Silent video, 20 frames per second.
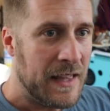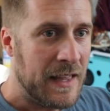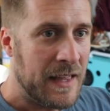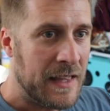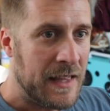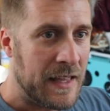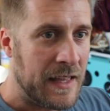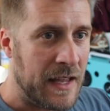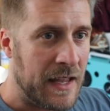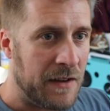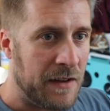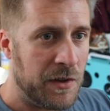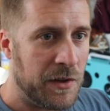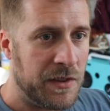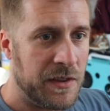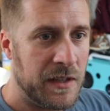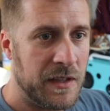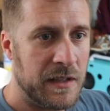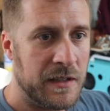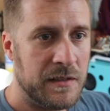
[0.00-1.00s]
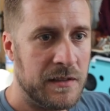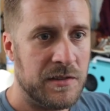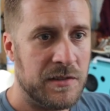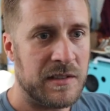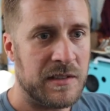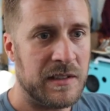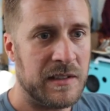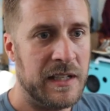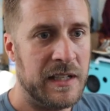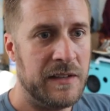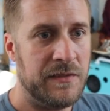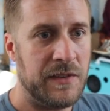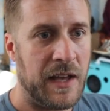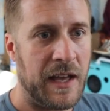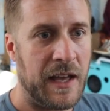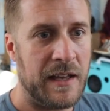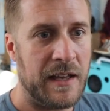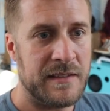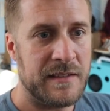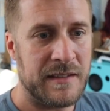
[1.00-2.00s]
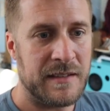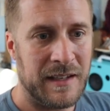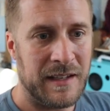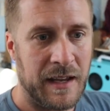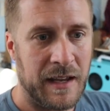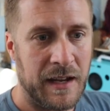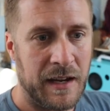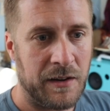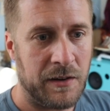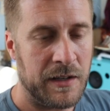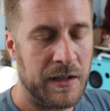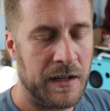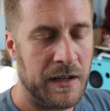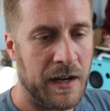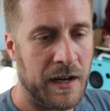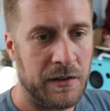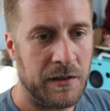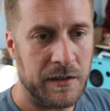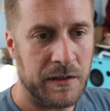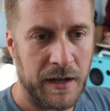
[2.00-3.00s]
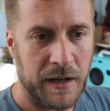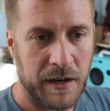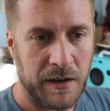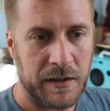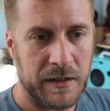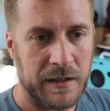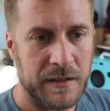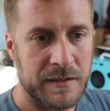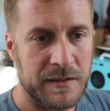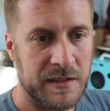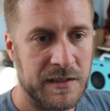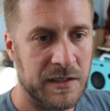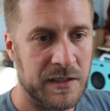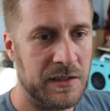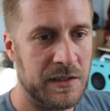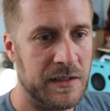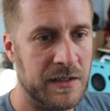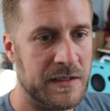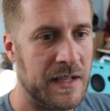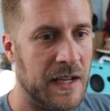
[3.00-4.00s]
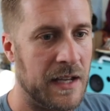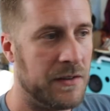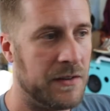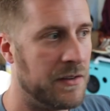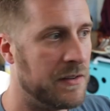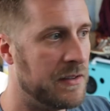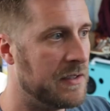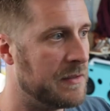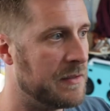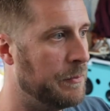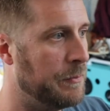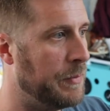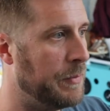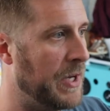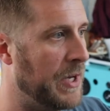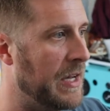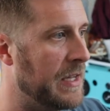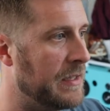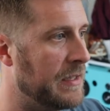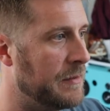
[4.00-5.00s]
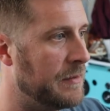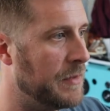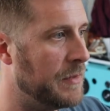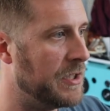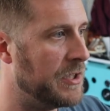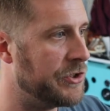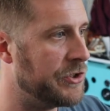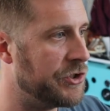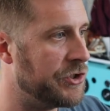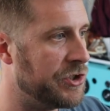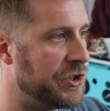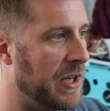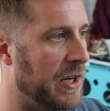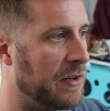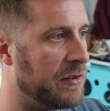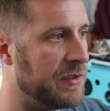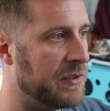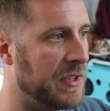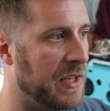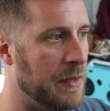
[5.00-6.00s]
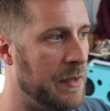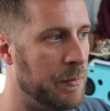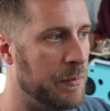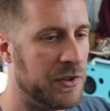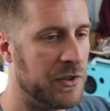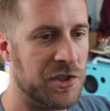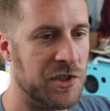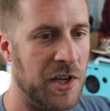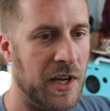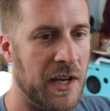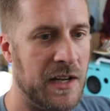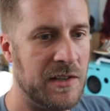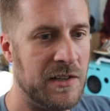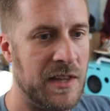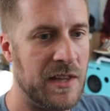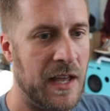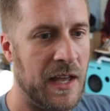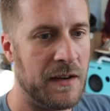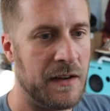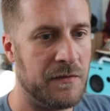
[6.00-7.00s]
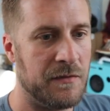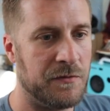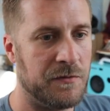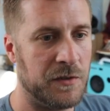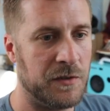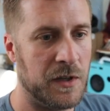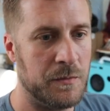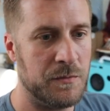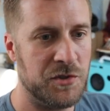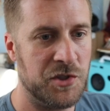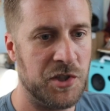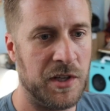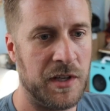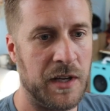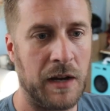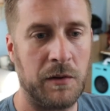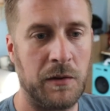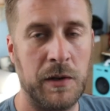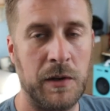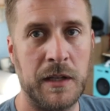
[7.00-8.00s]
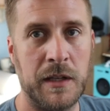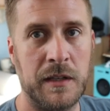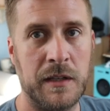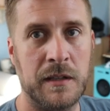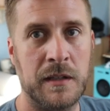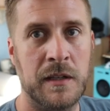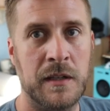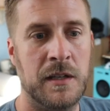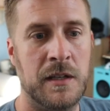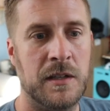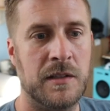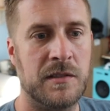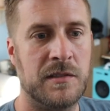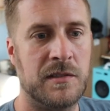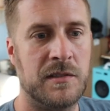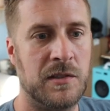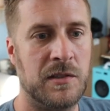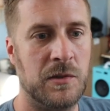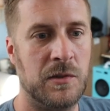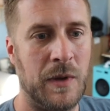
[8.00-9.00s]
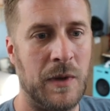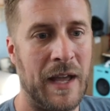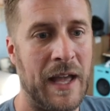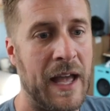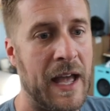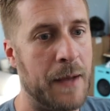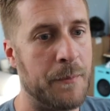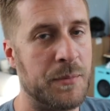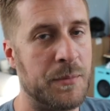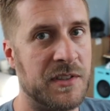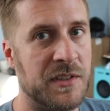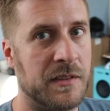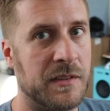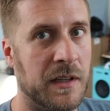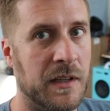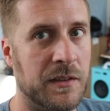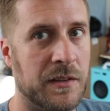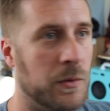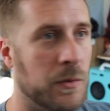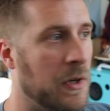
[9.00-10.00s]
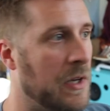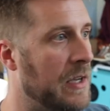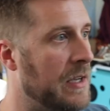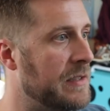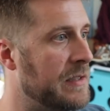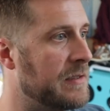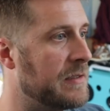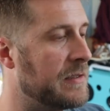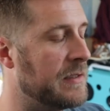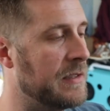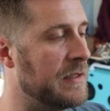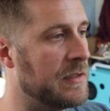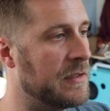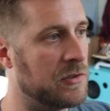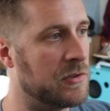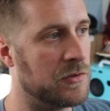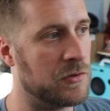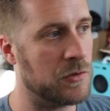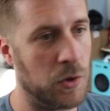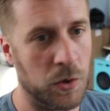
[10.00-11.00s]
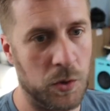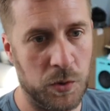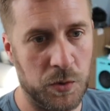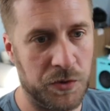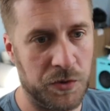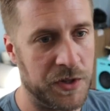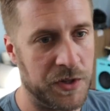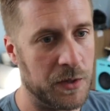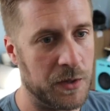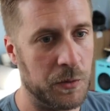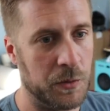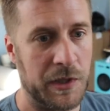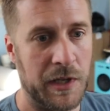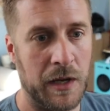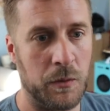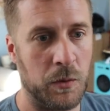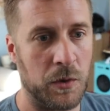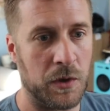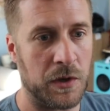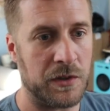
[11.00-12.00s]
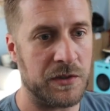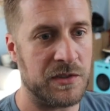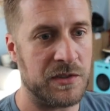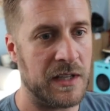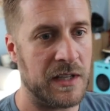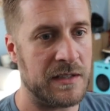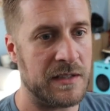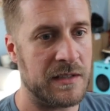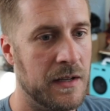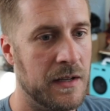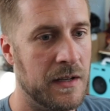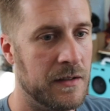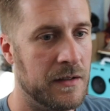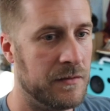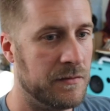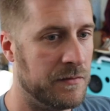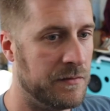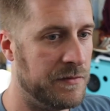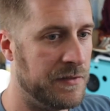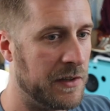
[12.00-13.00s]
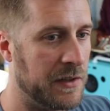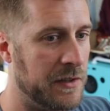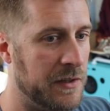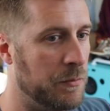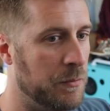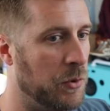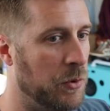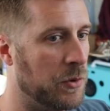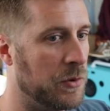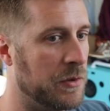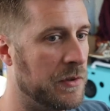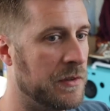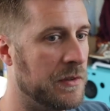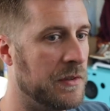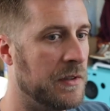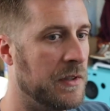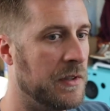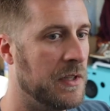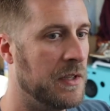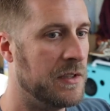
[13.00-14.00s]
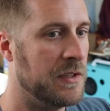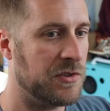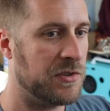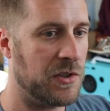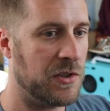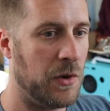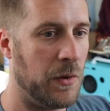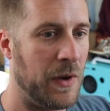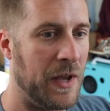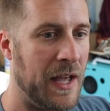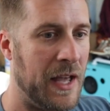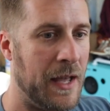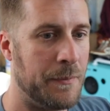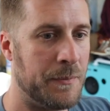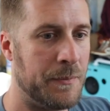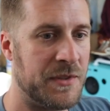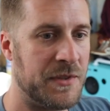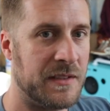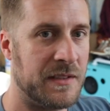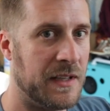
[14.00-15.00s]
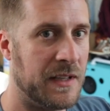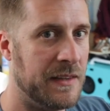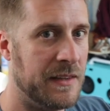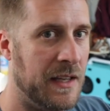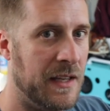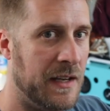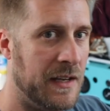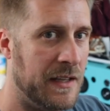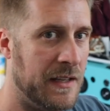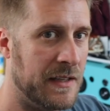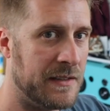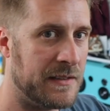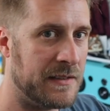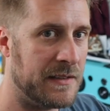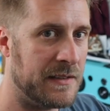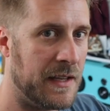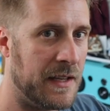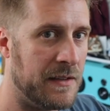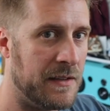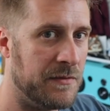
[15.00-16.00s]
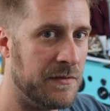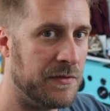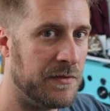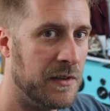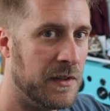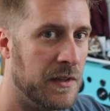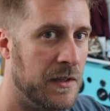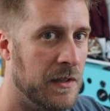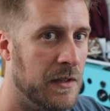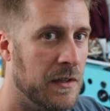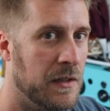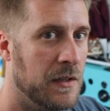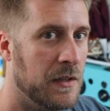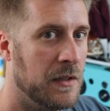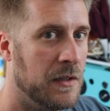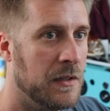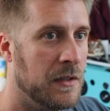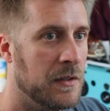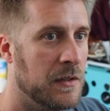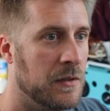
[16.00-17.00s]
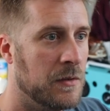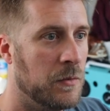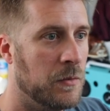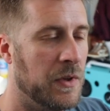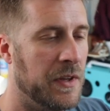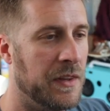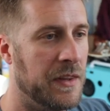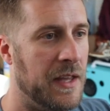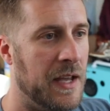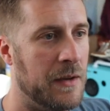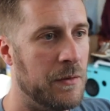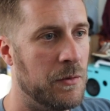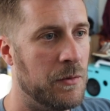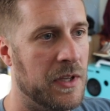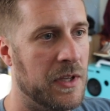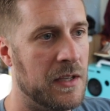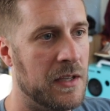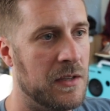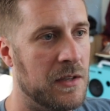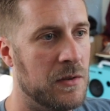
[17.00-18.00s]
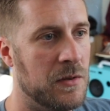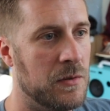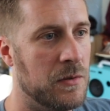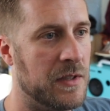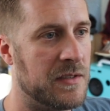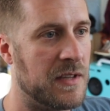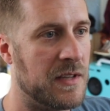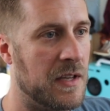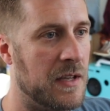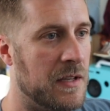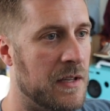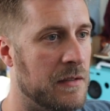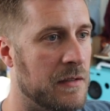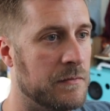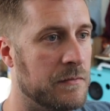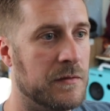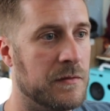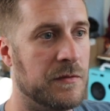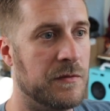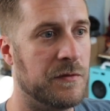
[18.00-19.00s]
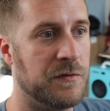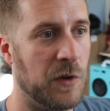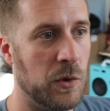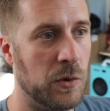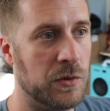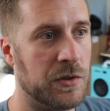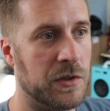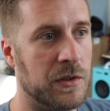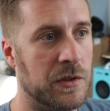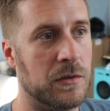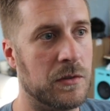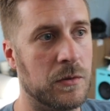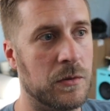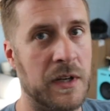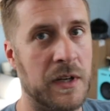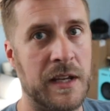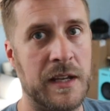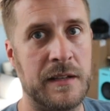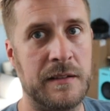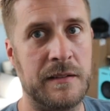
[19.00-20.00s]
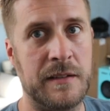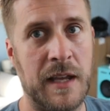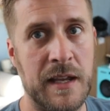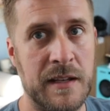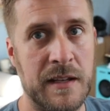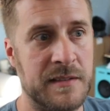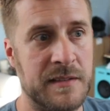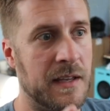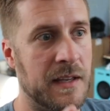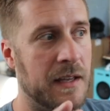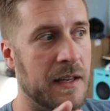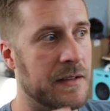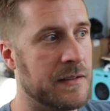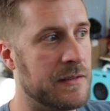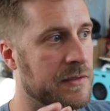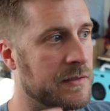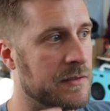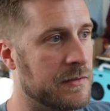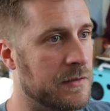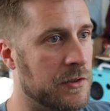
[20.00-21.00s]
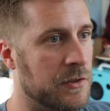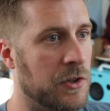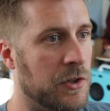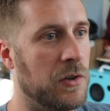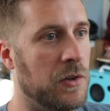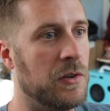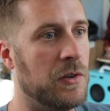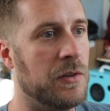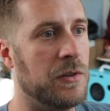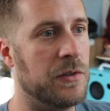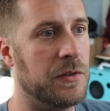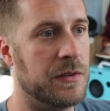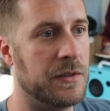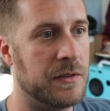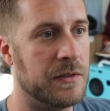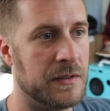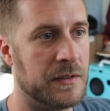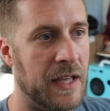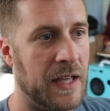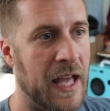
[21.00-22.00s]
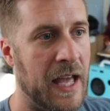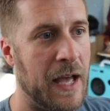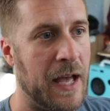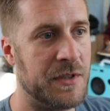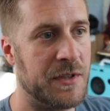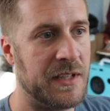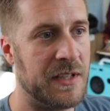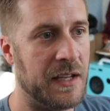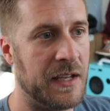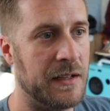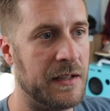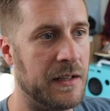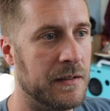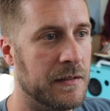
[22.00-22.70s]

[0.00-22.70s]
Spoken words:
Everything just leave as inherit until you get down to this bottom share type. Change that from generic to apps. Otherwise, this whole thing will not work. So that's very important. Just go apps and then hit save. What that will get you is a folder or a data set called app data.